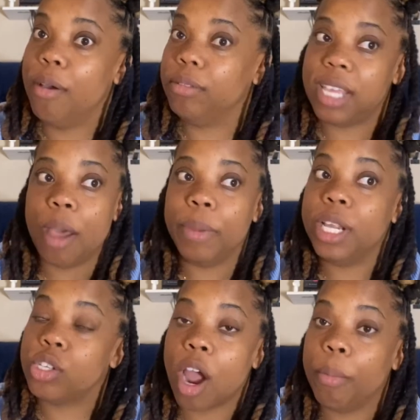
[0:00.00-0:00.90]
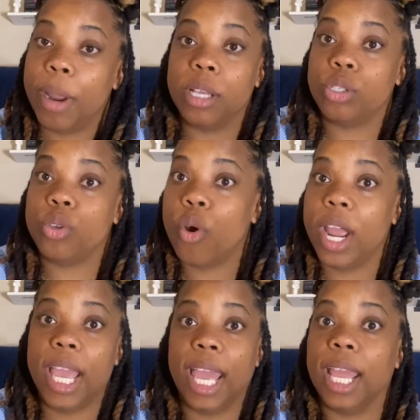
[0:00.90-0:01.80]
tell me this heartbreaking
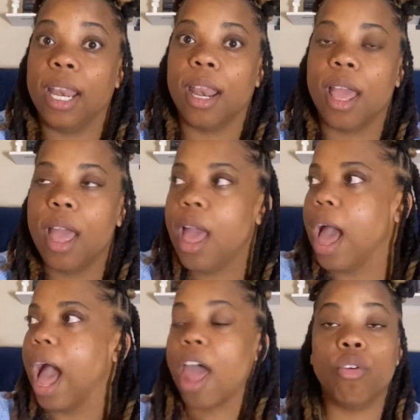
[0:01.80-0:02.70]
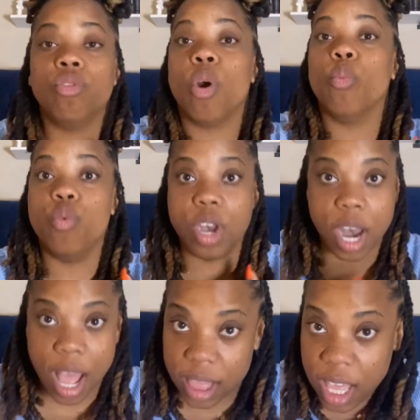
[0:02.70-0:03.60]
story and I don't know
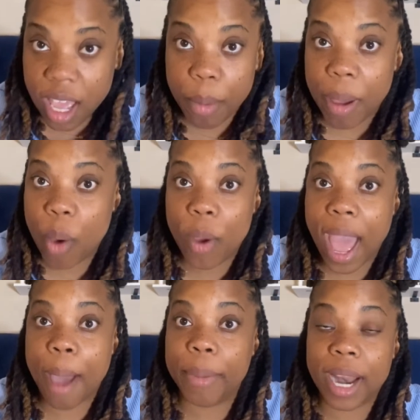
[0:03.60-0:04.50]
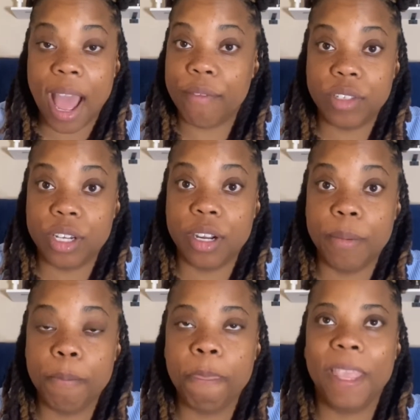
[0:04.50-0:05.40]
nothing about what happened after?
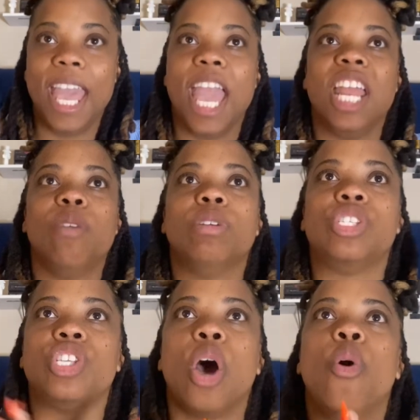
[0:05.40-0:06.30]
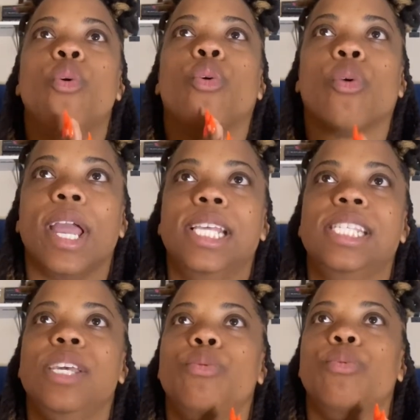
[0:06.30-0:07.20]
And it was so
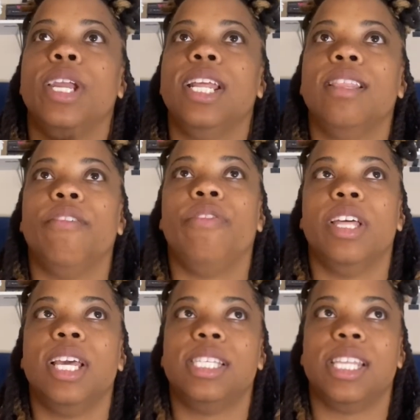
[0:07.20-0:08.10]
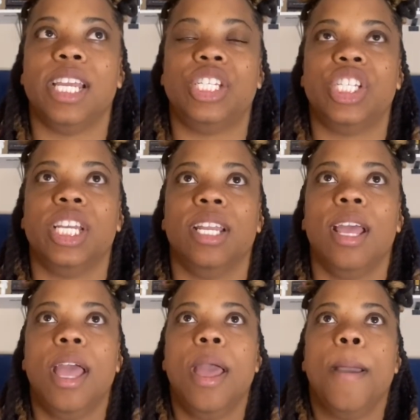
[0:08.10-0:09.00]
crazy reading the filling station
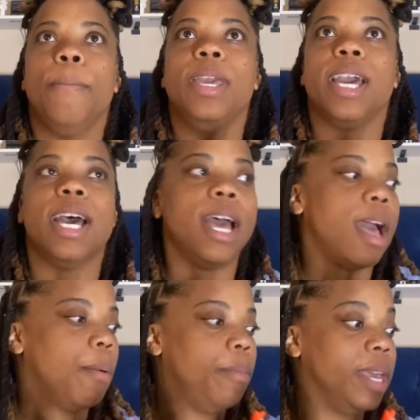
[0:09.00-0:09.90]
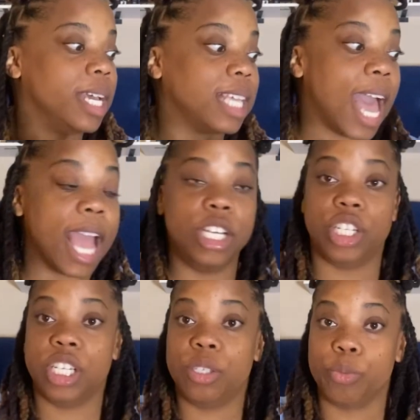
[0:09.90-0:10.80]
because I had
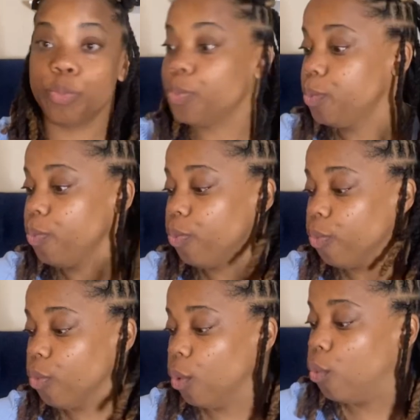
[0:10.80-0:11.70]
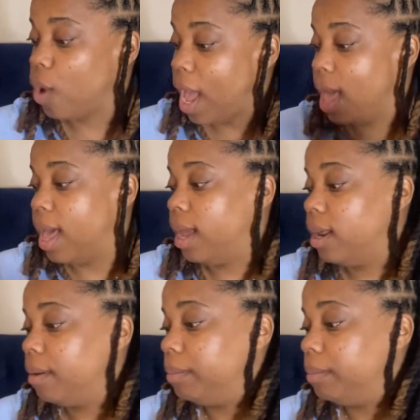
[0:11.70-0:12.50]
just read